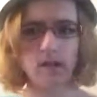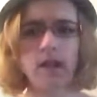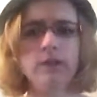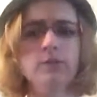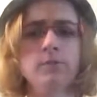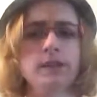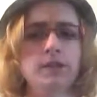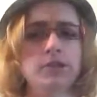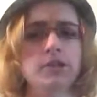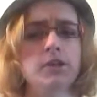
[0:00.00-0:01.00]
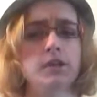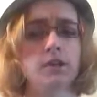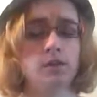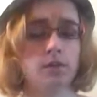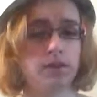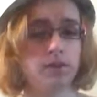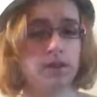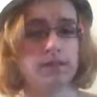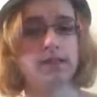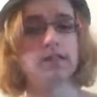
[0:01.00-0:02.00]
I do plan on sharing with you
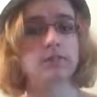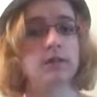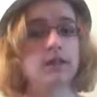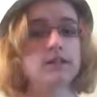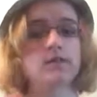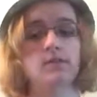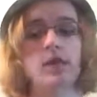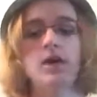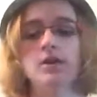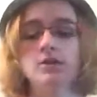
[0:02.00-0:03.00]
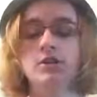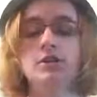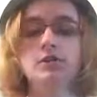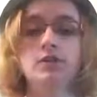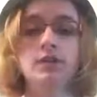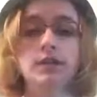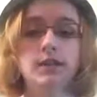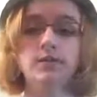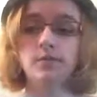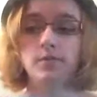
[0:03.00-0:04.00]
guys the experience of transferring the
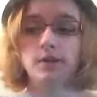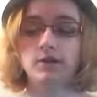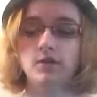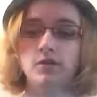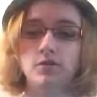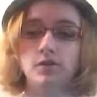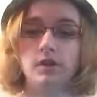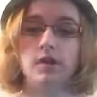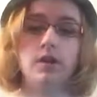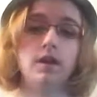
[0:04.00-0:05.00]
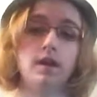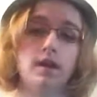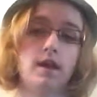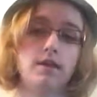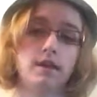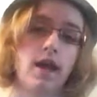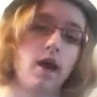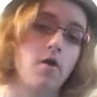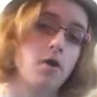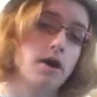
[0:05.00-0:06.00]
information over and
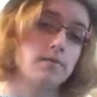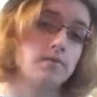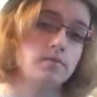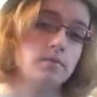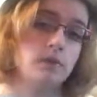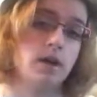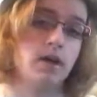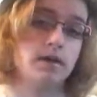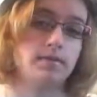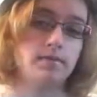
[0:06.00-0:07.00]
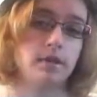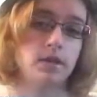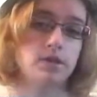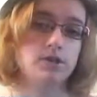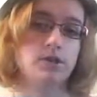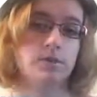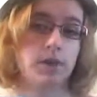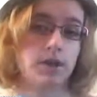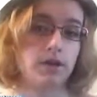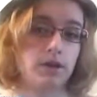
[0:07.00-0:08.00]
how I'm turning my Erin